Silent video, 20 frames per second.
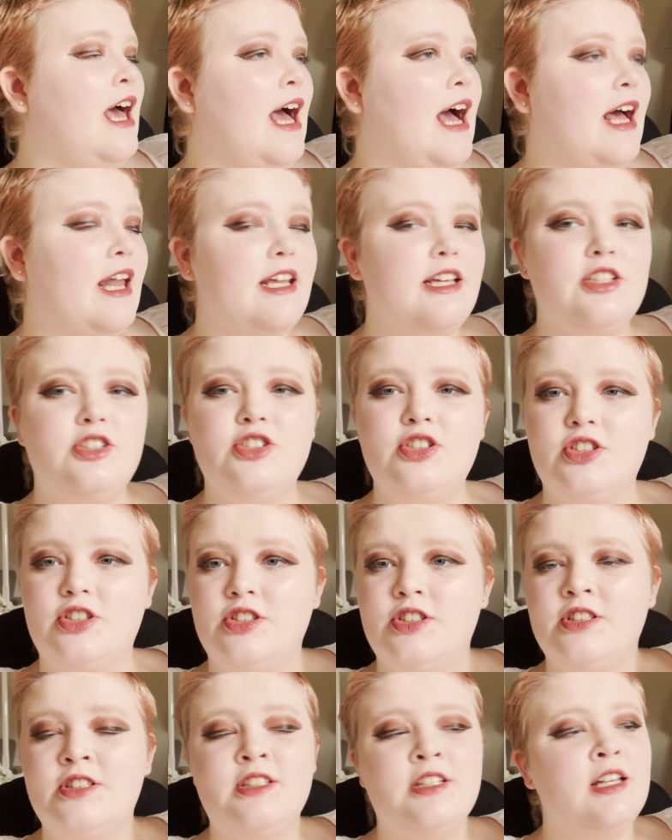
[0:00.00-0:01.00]
and
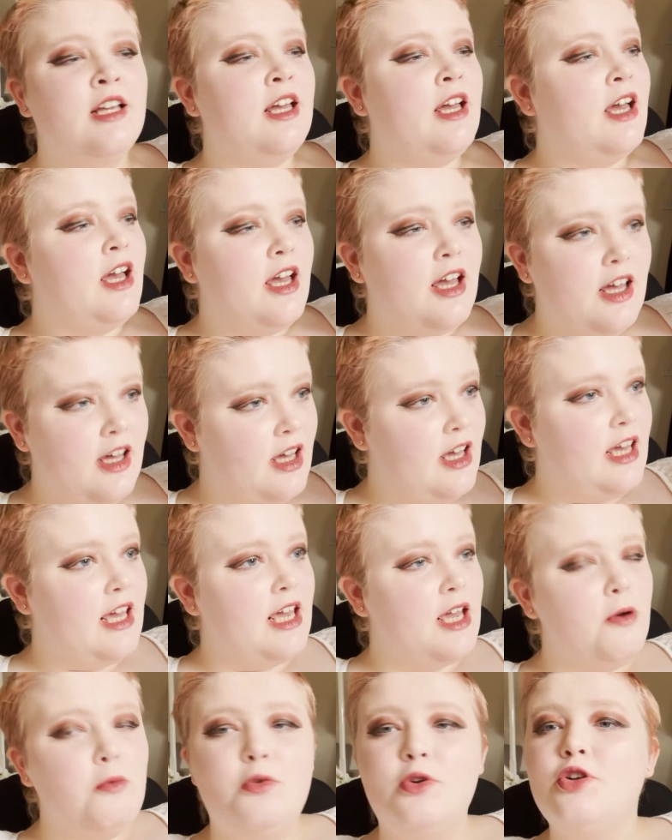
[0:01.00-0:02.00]

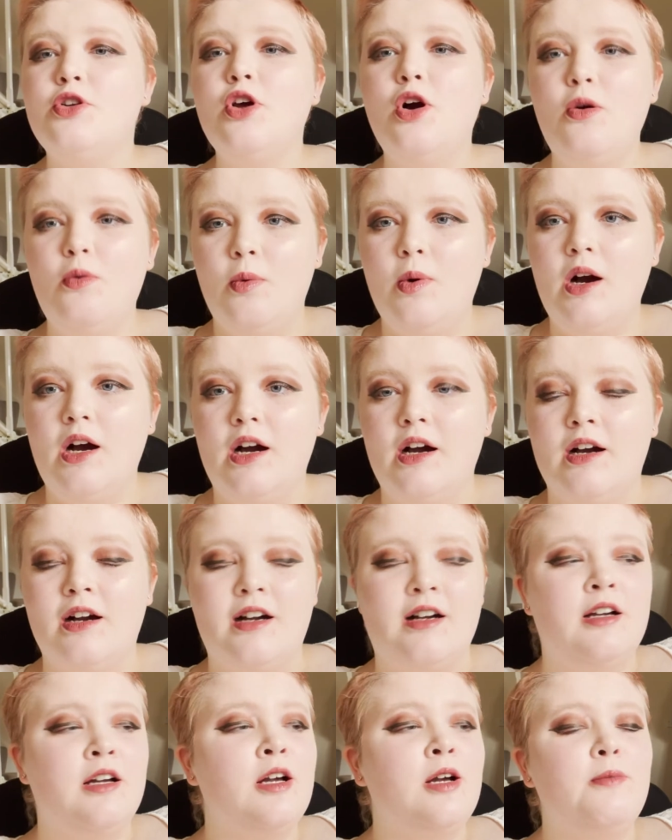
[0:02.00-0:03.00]
it would not
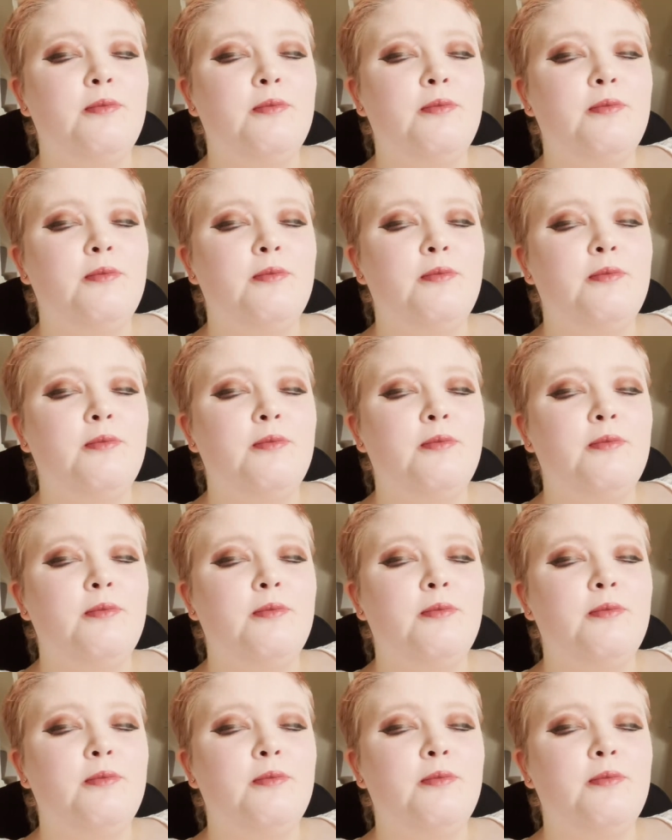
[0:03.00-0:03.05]
work.